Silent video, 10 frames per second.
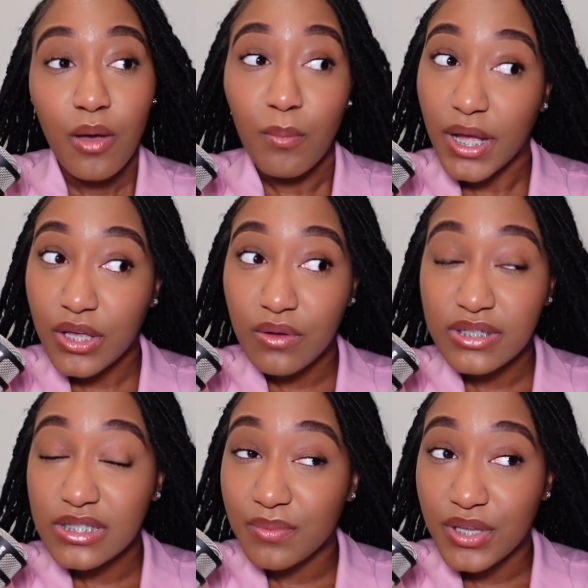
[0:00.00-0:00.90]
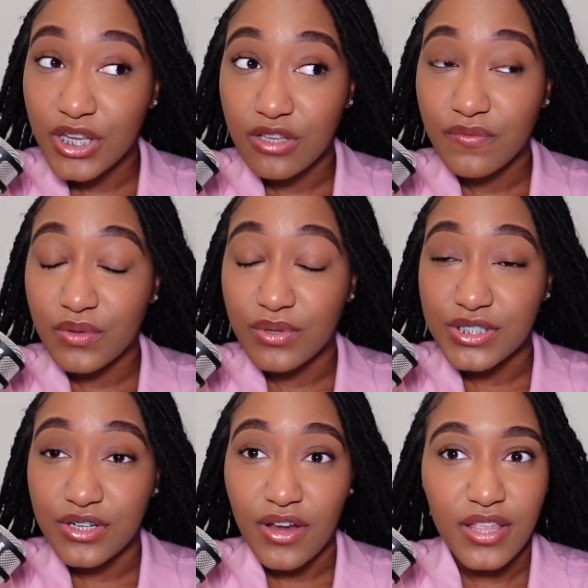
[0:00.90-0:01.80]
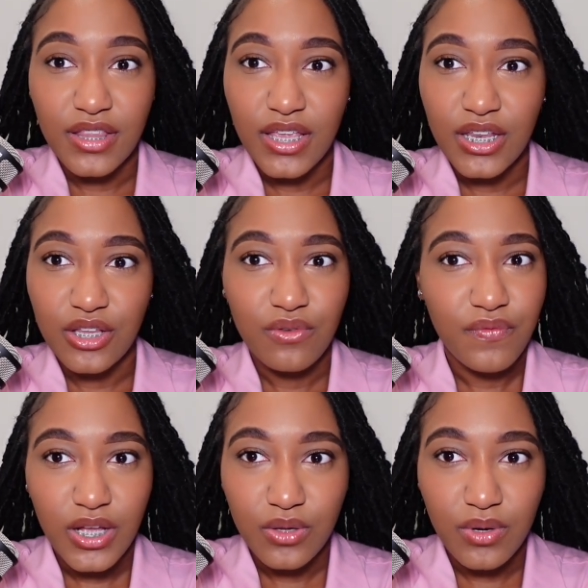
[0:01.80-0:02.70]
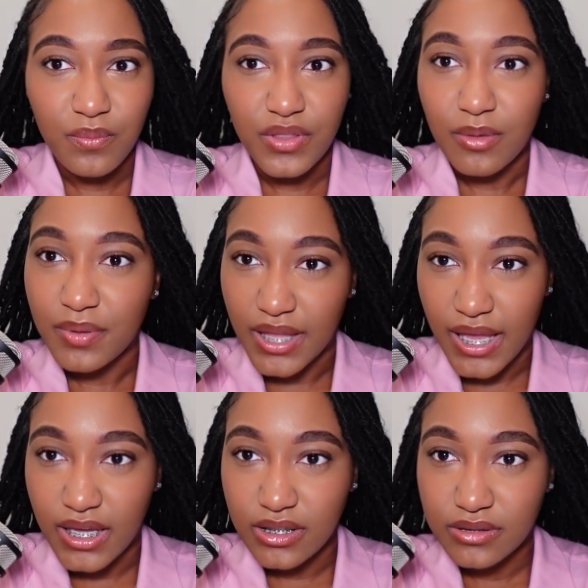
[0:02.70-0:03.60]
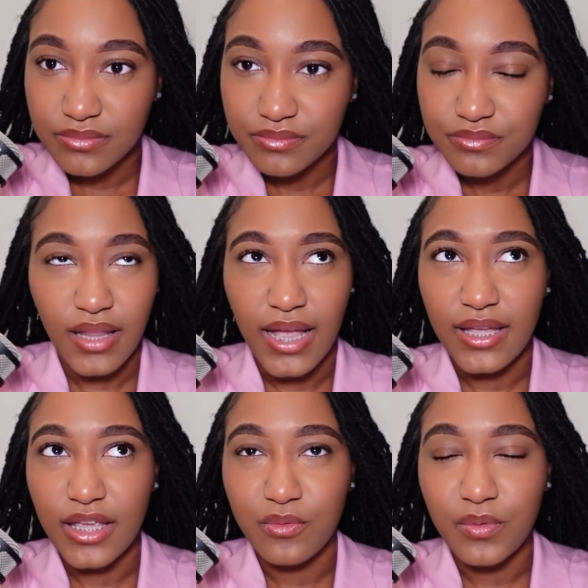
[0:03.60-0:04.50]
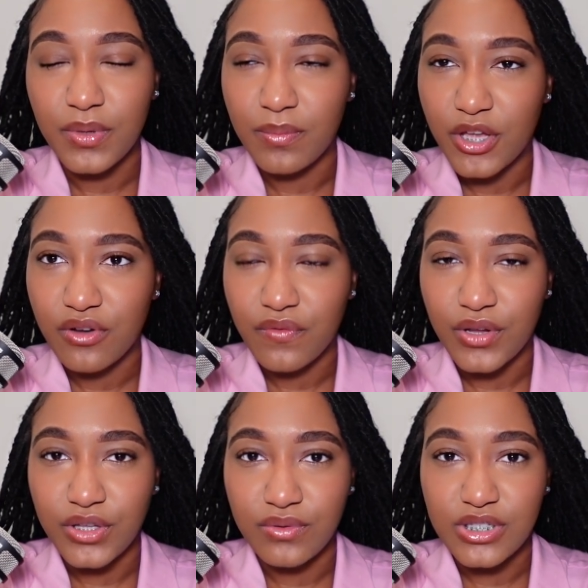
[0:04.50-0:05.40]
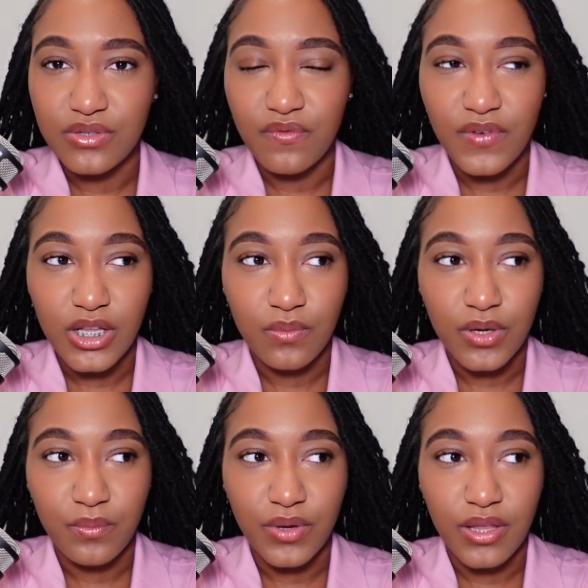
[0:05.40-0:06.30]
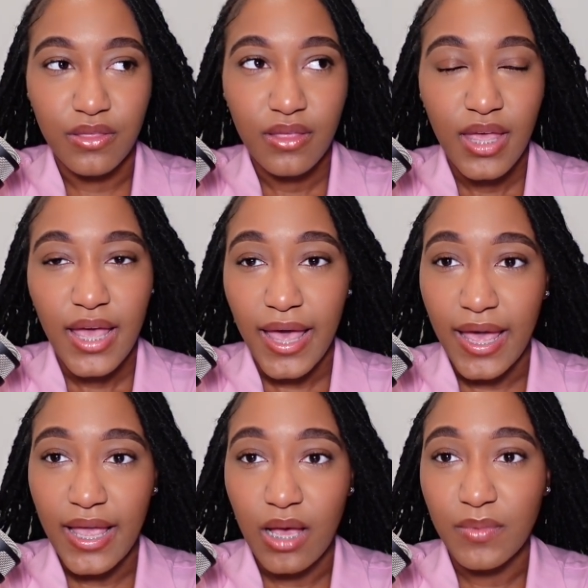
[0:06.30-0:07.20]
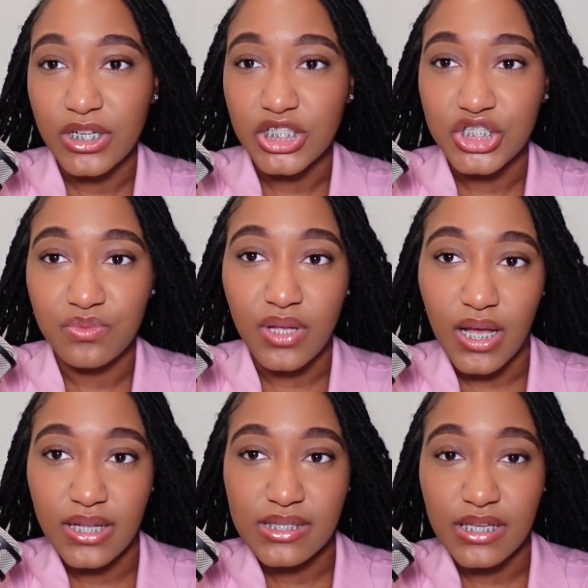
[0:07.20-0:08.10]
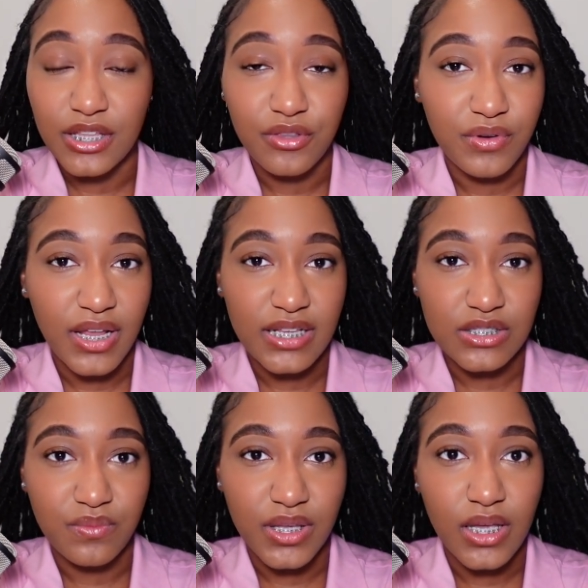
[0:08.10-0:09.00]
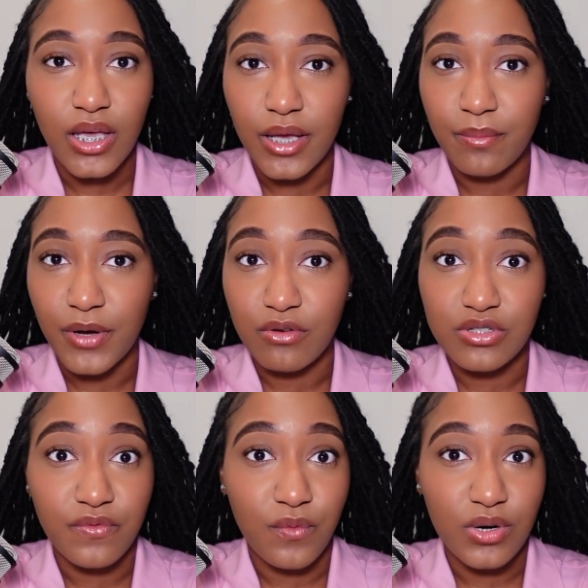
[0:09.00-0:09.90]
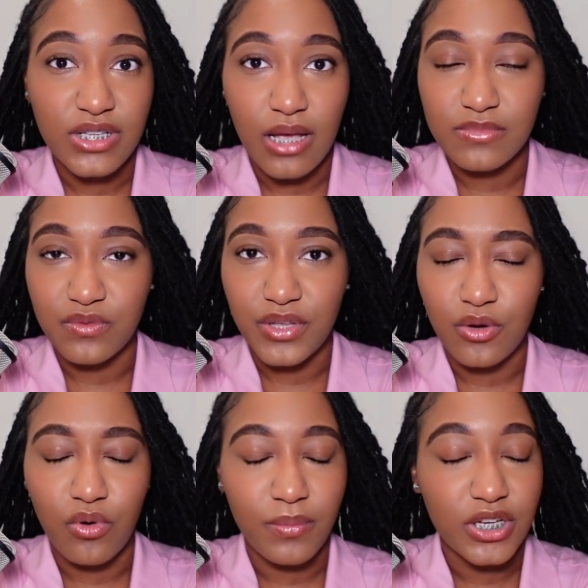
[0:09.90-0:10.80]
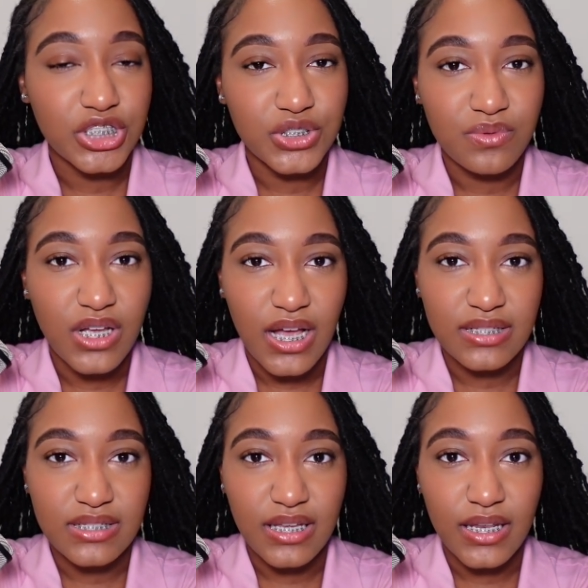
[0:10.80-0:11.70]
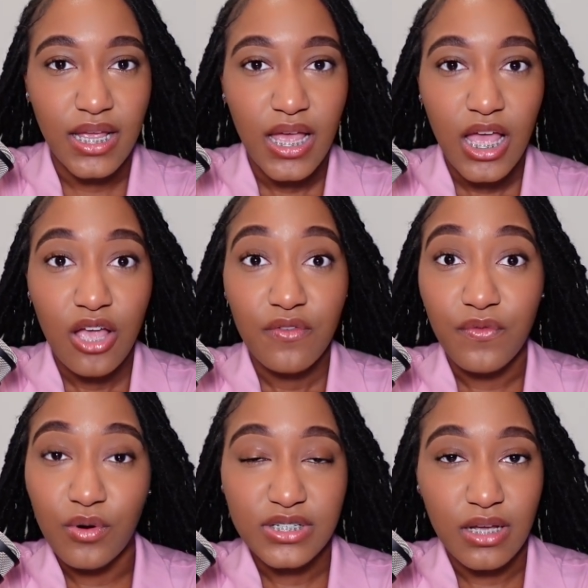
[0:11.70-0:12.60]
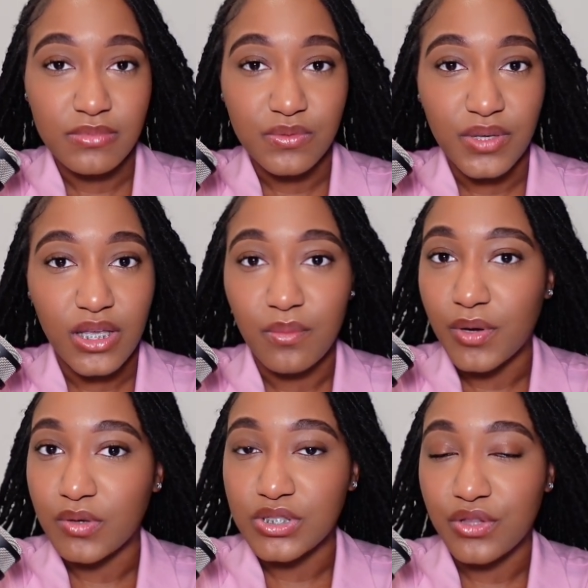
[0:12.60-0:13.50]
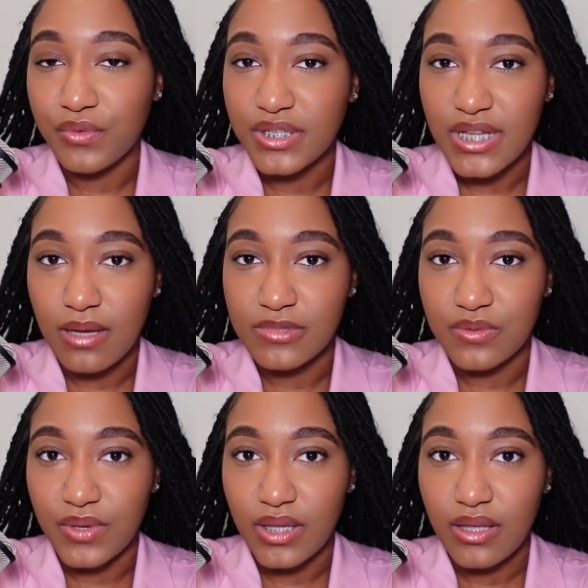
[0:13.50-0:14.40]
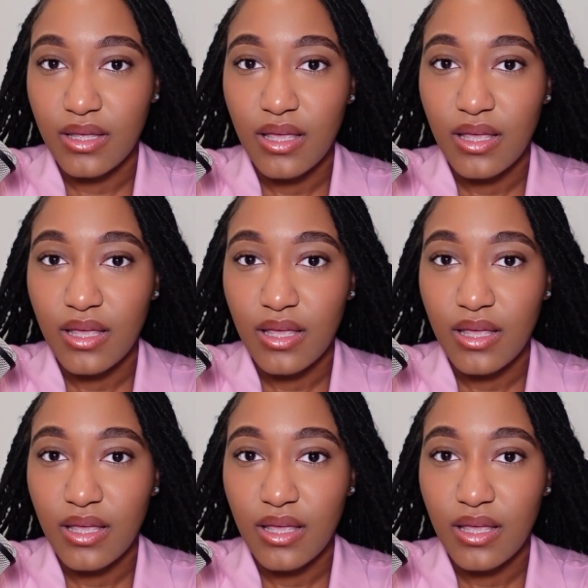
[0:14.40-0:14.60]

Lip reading: my goal is to be an influencer, and then you follow up with a plan. Like, it would be better for you to follow up with, hey, I'm gonna shoot content 3 days a week and post 4 times a week, or I'm gonna shoot content 4 times a week and post 3 times a week.